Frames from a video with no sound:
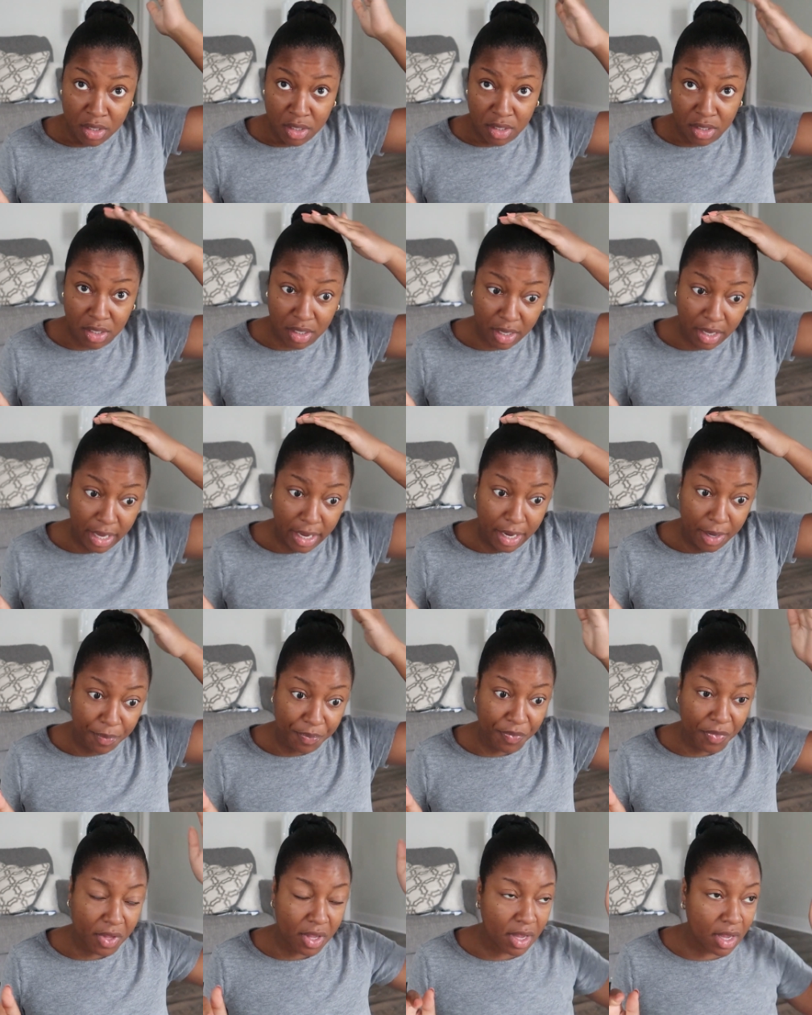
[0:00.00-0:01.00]
so
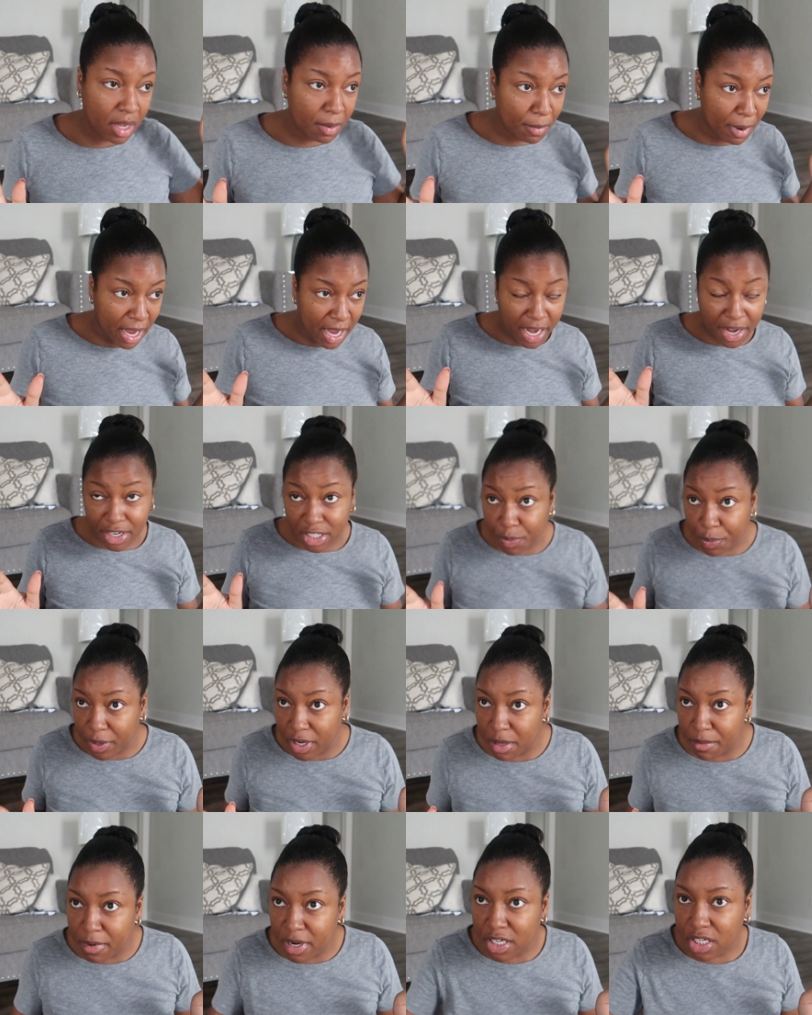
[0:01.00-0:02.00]
yeah my hair is
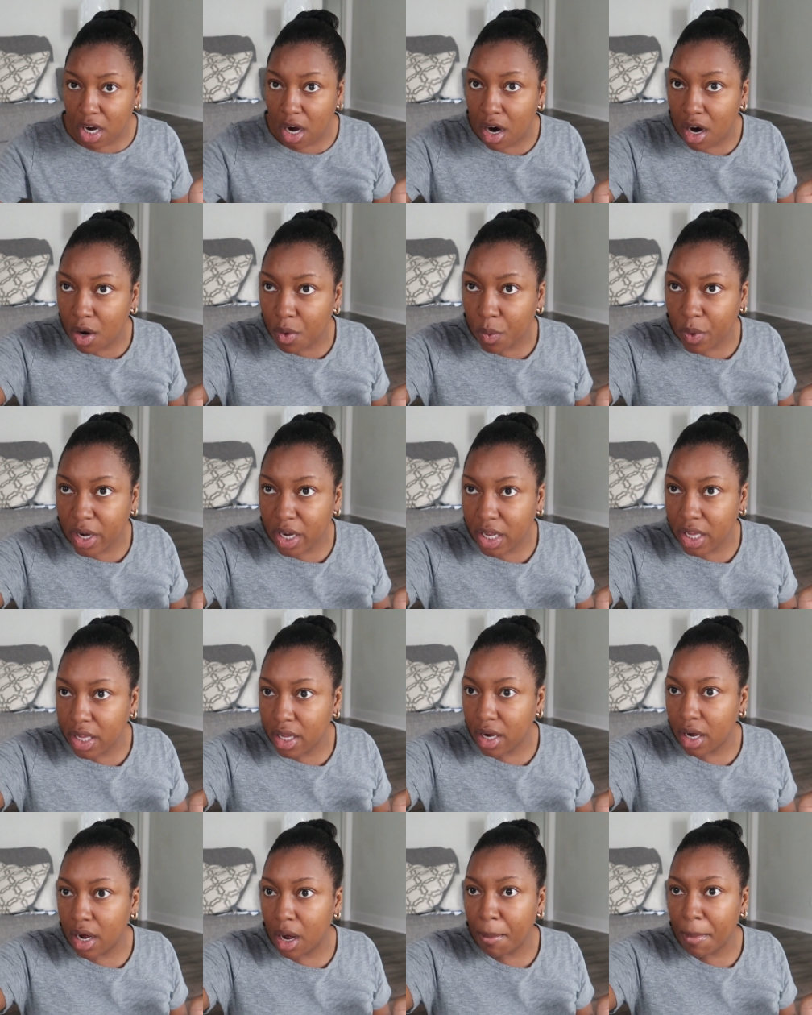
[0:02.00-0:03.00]
pretty much
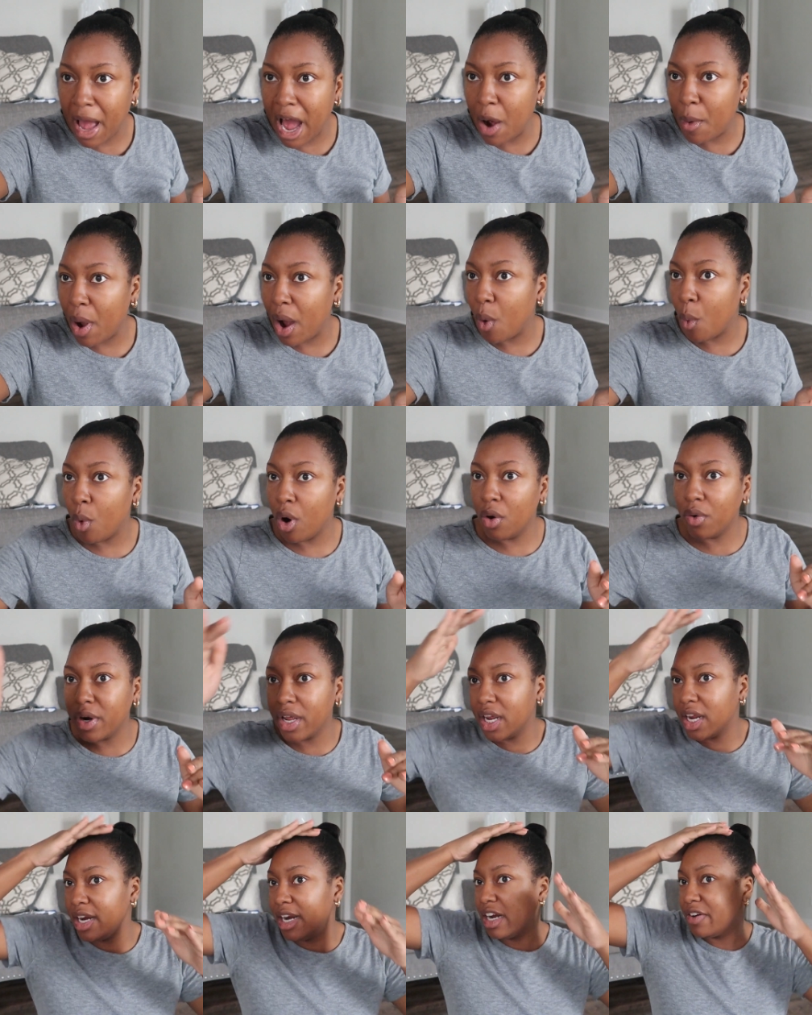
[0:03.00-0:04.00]
already um how i want
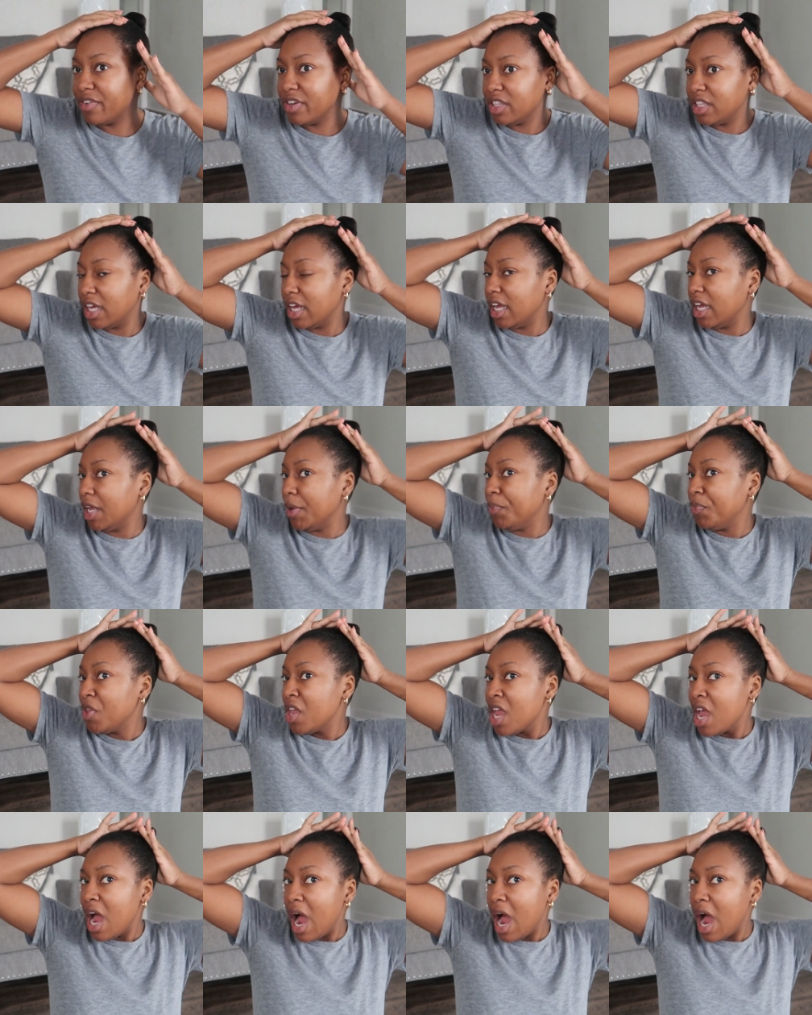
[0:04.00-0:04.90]
it and everything